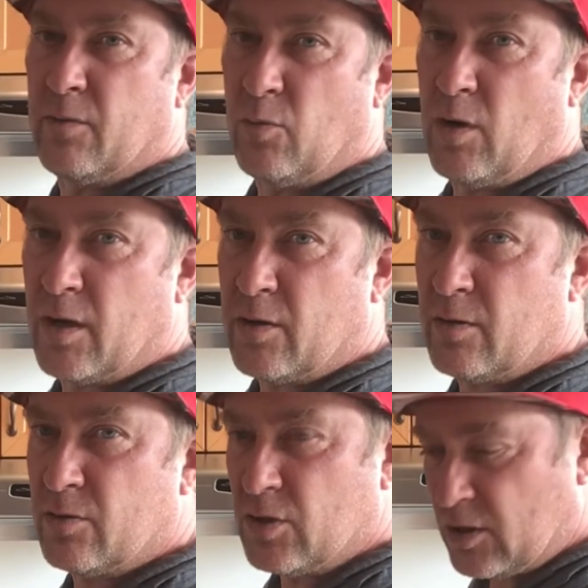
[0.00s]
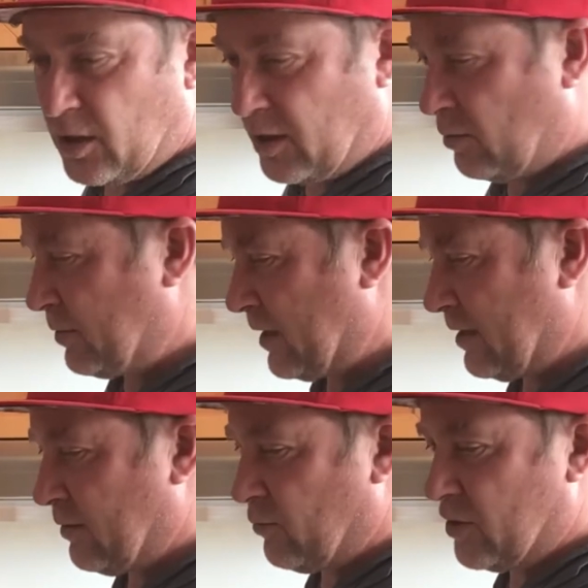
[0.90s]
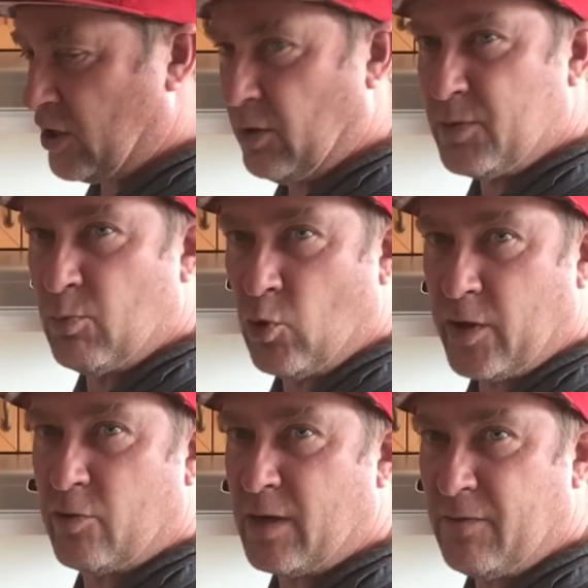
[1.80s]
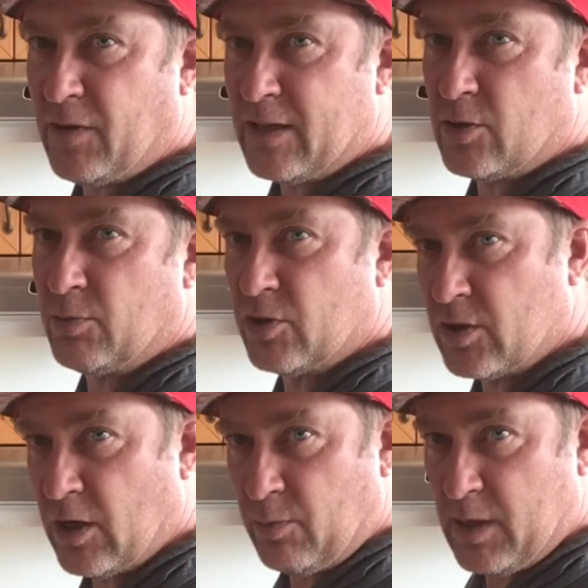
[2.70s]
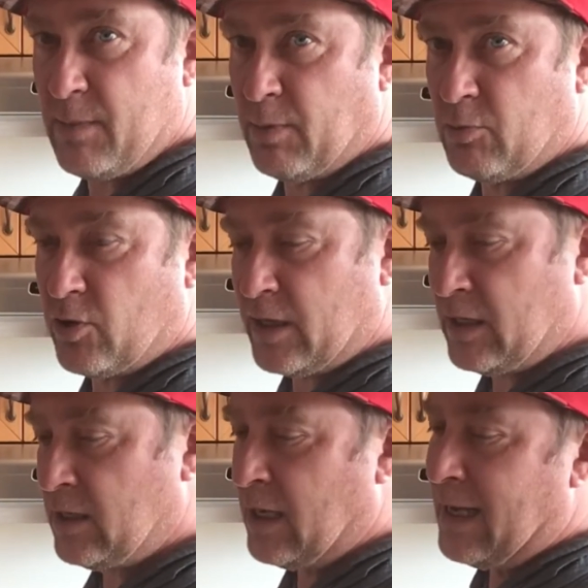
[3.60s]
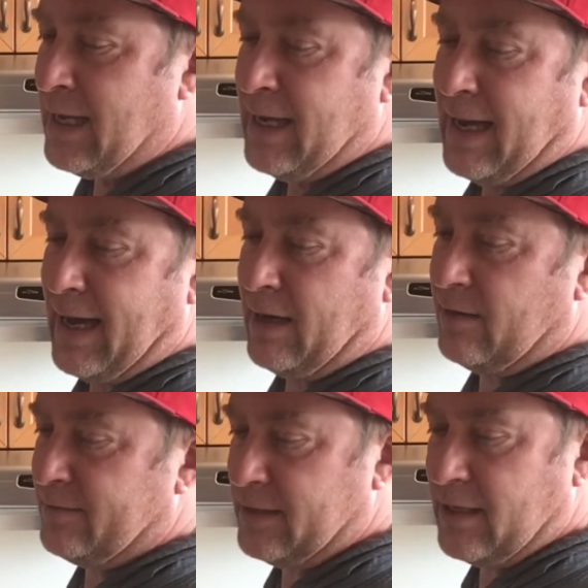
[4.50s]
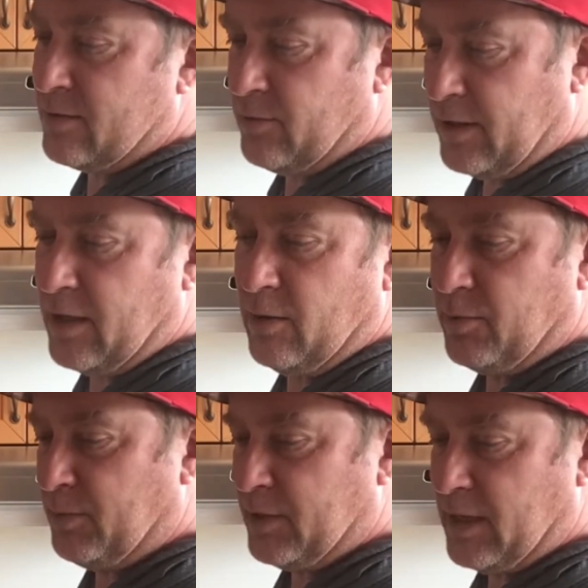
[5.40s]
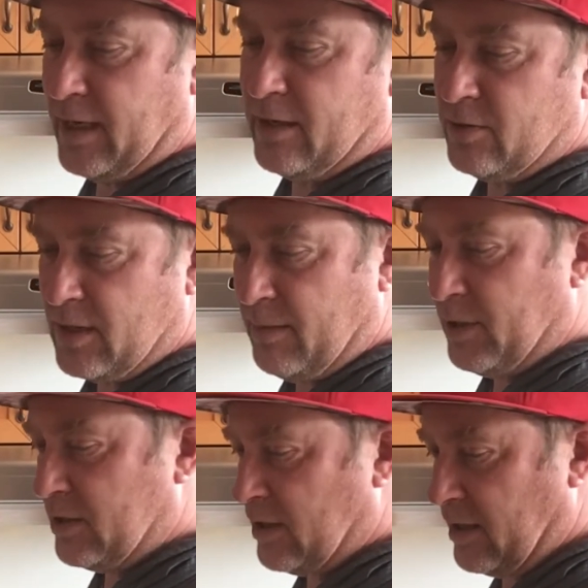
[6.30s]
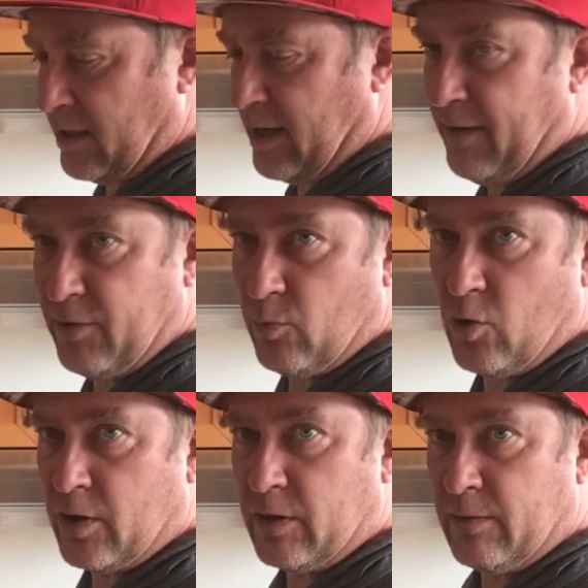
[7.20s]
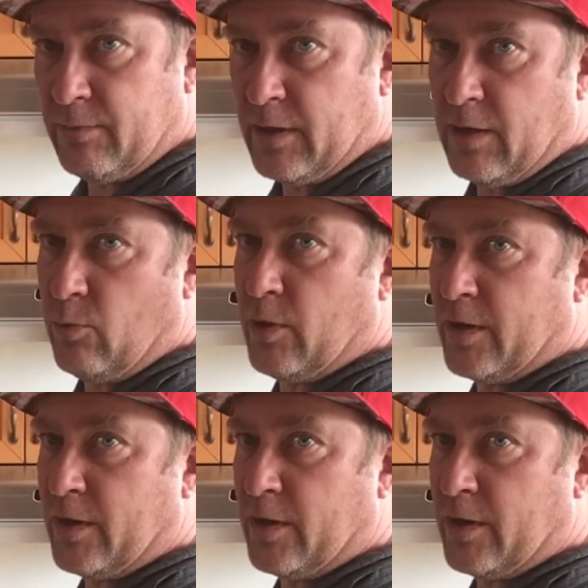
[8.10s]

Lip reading: water just a little bit, which helps more in green vegetables to help keep them green. It doesn't really help with potatoes that much. I think having the water, 1